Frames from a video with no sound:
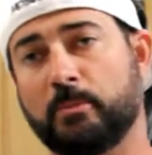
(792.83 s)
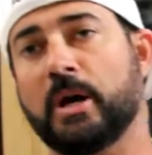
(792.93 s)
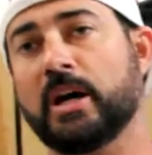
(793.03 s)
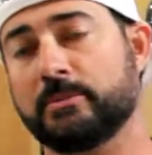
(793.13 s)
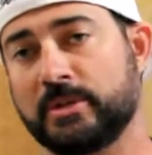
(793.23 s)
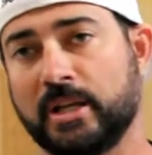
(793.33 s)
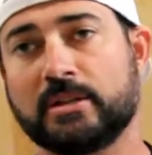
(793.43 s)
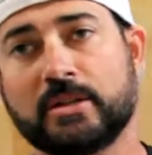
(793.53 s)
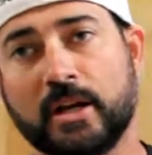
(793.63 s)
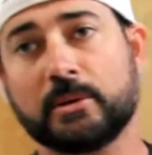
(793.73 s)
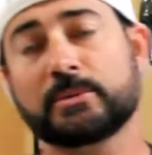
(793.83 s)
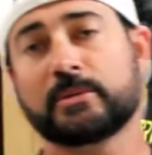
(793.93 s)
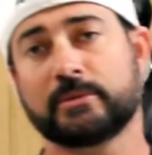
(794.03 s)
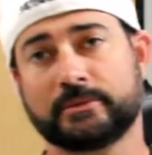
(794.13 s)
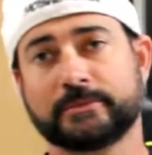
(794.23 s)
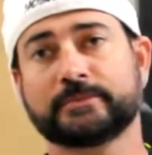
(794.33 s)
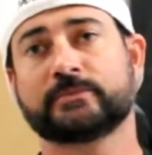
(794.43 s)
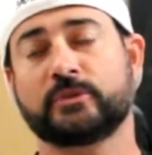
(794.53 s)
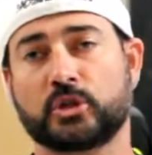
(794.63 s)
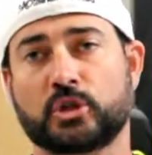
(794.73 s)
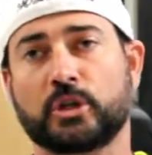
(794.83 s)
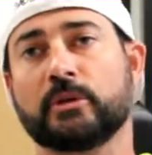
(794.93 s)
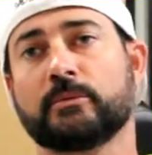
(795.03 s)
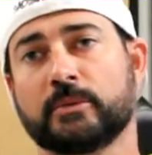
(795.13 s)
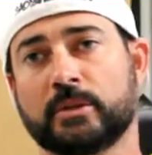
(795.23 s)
Bottoms and tops, for sure.